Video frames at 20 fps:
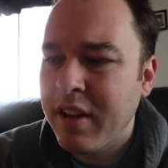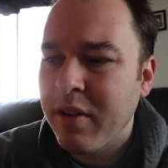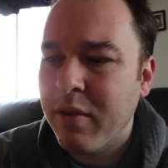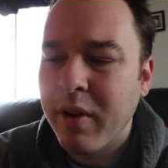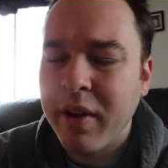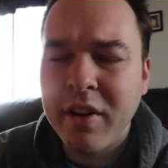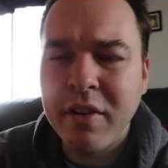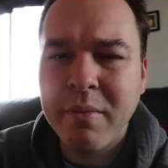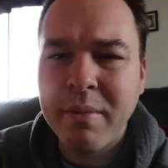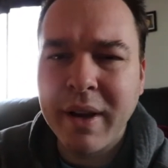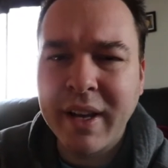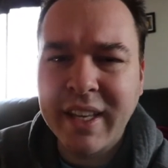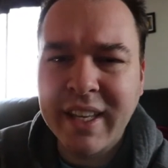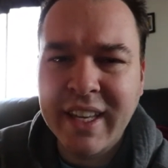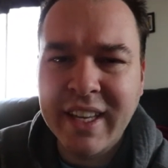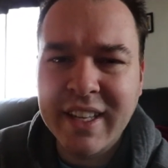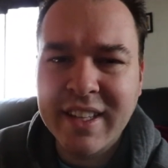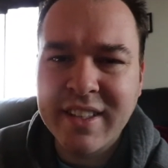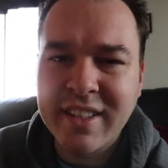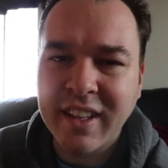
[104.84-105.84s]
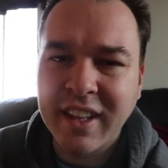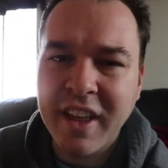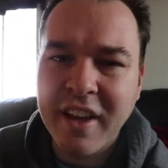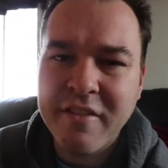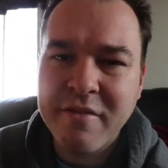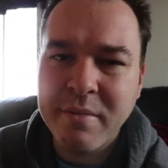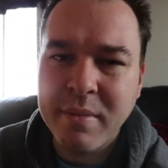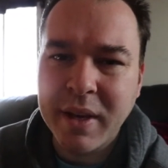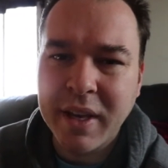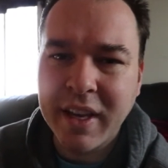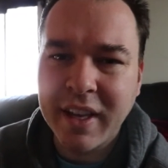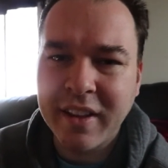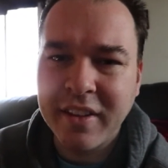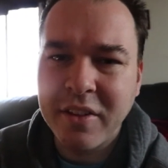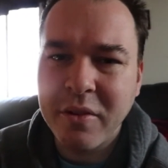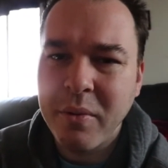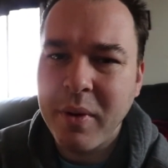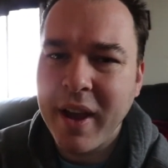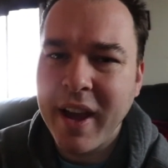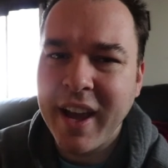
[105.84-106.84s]
why don't my kids love me
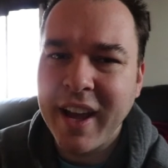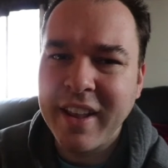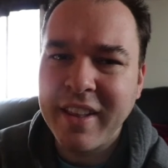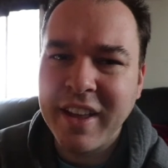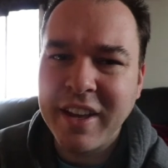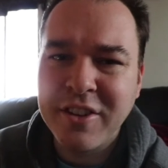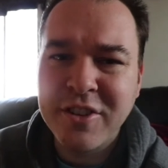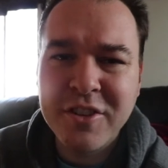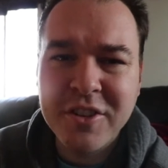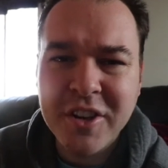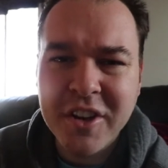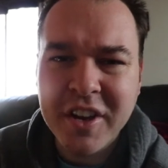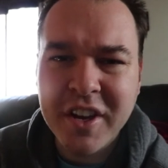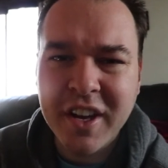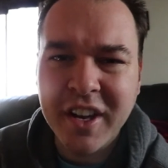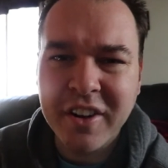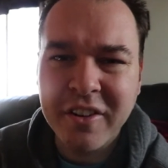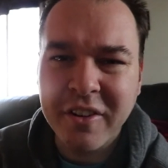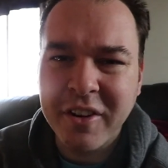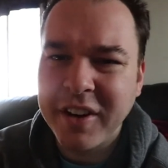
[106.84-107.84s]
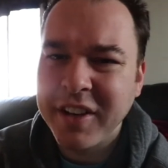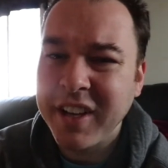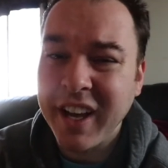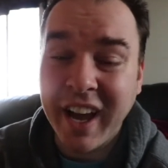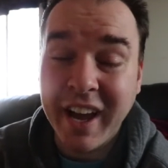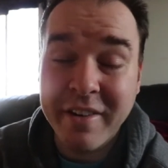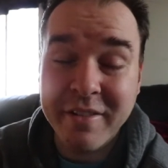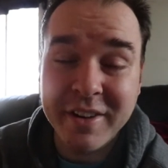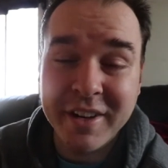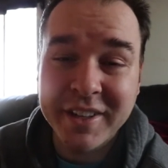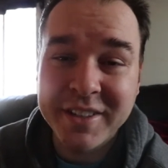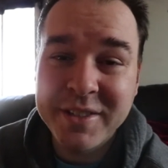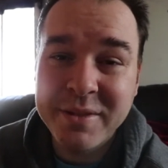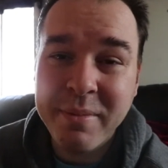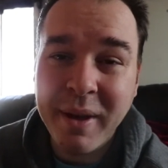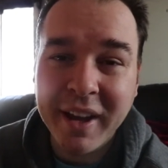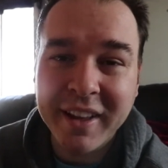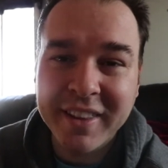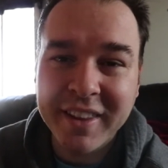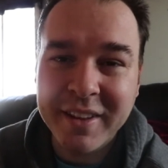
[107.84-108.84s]
the way they should or I would
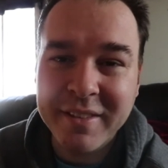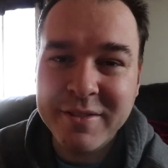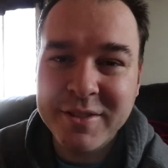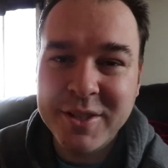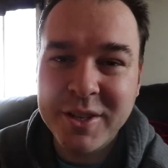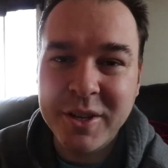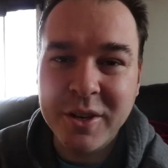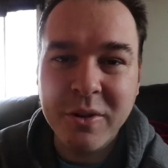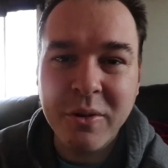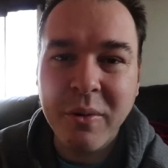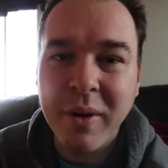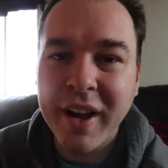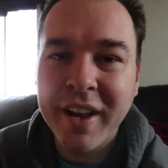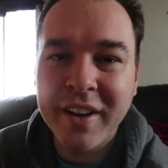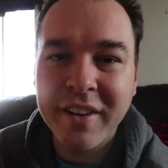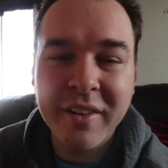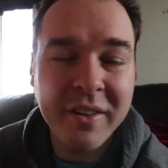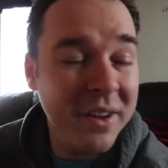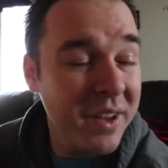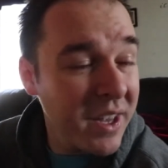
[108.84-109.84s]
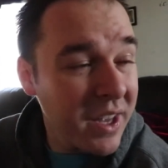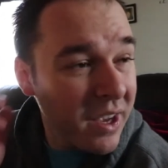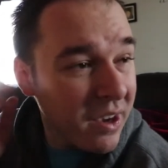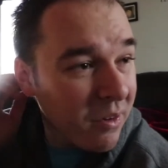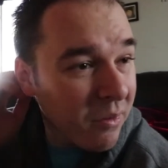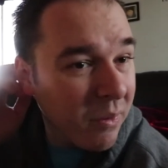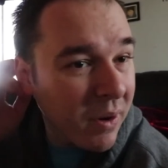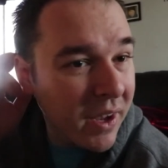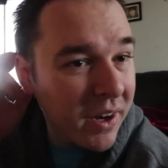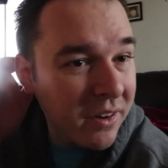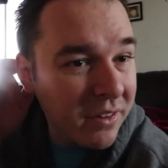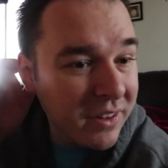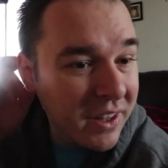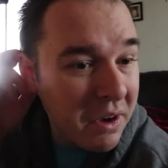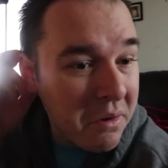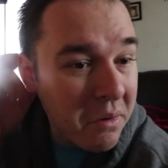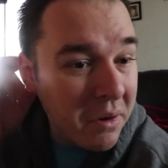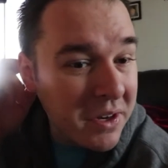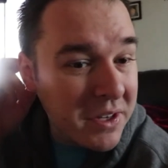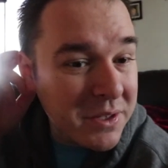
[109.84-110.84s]
expect them to? Why don't why don't
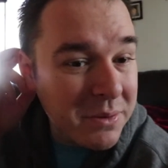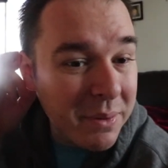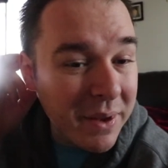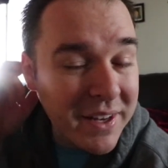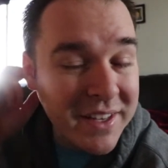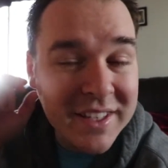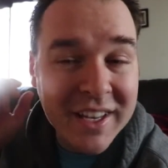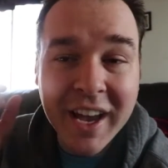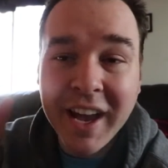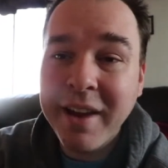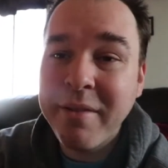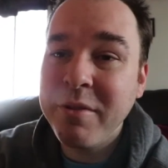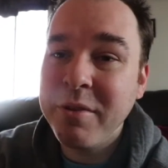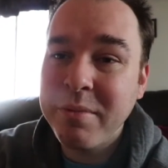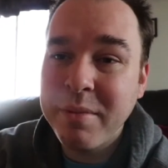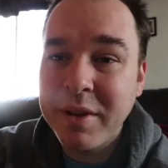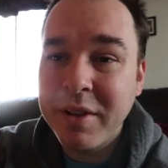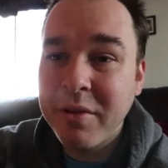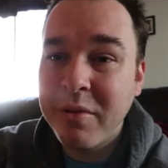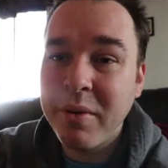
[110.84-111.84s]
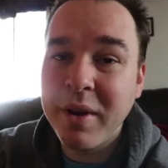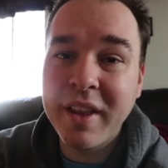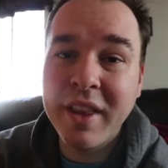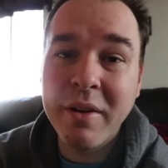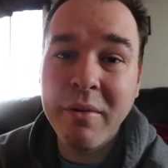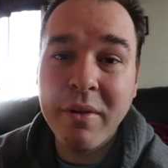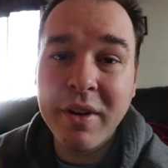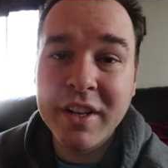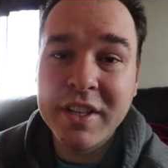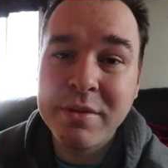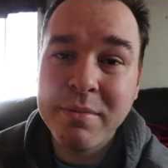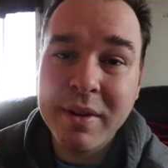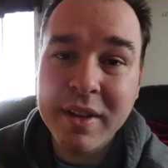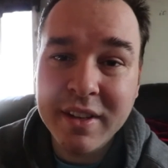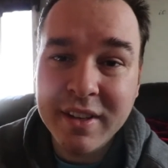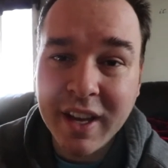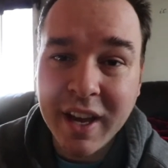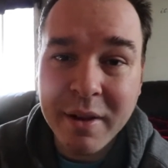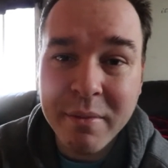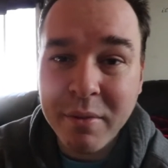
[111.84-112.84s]
they want to spend time with me the way they want to
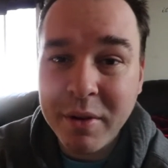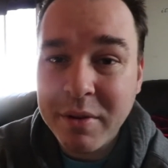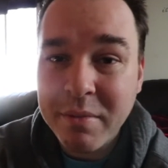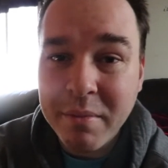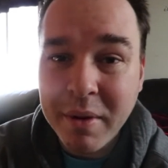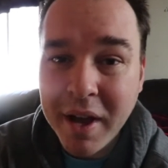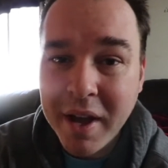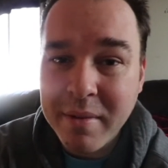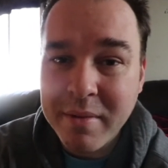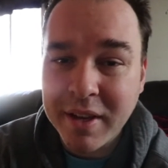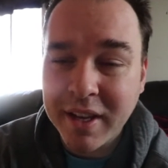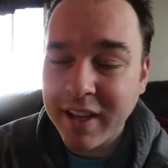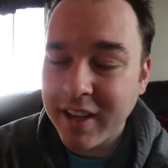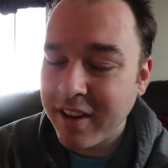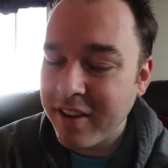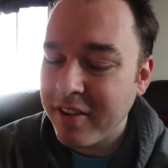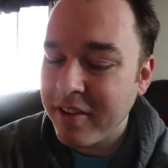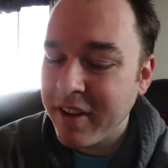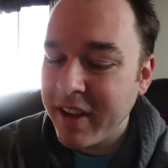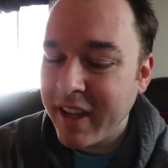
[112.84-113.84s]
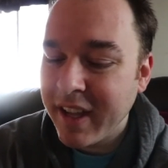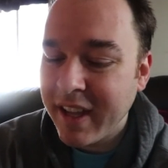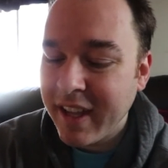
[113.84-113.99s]
spend time with mommy, you know?